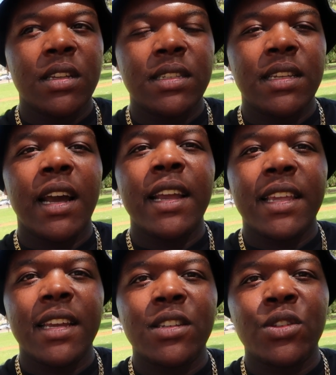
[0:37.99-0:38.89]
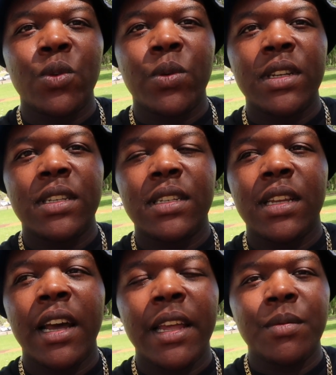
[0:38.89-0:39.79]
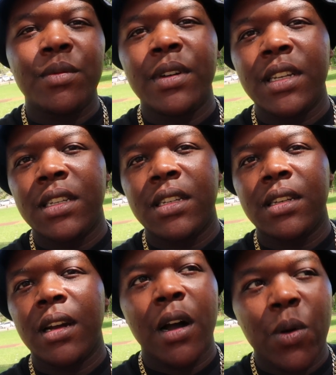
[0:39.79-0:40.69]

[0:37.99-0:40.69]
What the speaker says: Say, I can do it, I am rich,